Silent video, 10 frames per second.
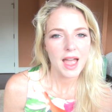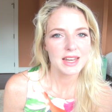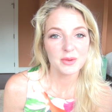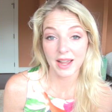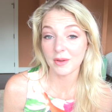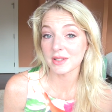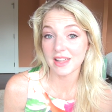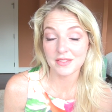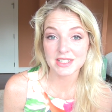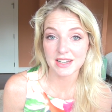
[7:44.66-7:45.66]
Anyway, I would
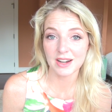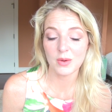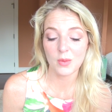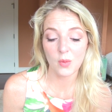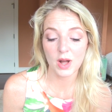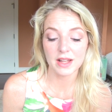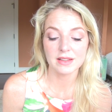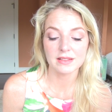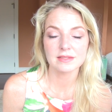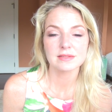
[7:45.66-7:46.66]
love to hear
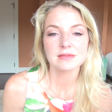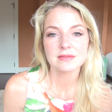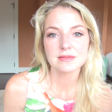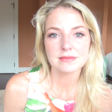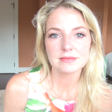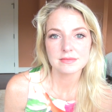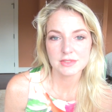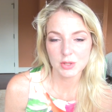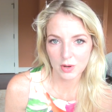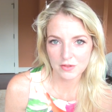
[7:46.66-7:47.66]
what
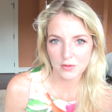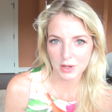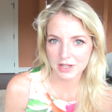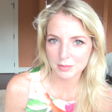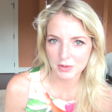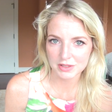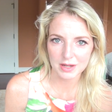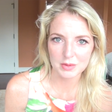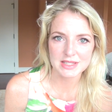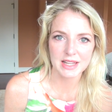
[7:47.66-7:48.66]
your 40th
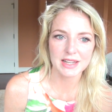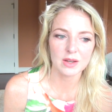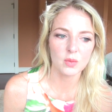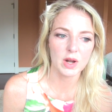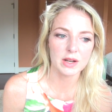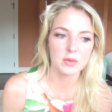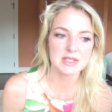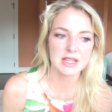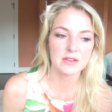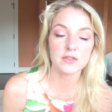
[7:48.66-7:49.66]
birthday was like and what it
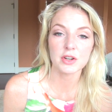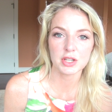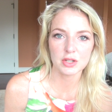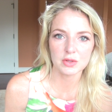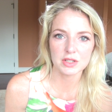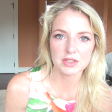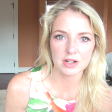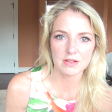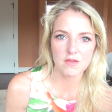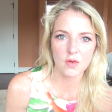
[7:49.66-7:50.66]
was like for you to
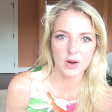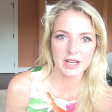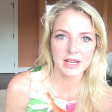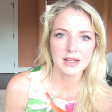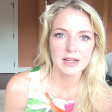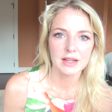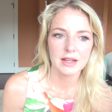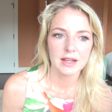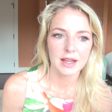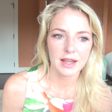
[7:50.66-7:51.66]
turn 40.
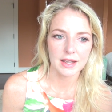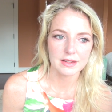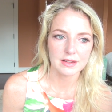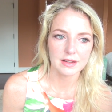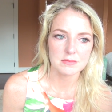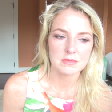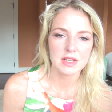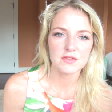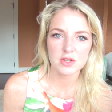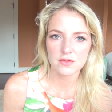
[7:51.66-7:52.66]
And um,
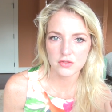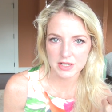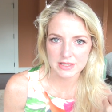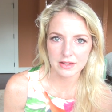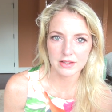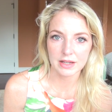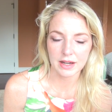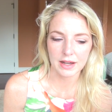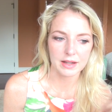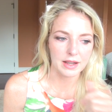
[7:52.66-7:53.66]
if you freaked out
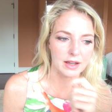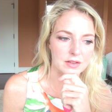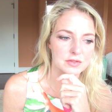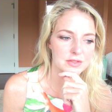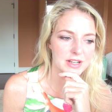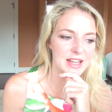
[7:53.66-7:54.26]
like I have,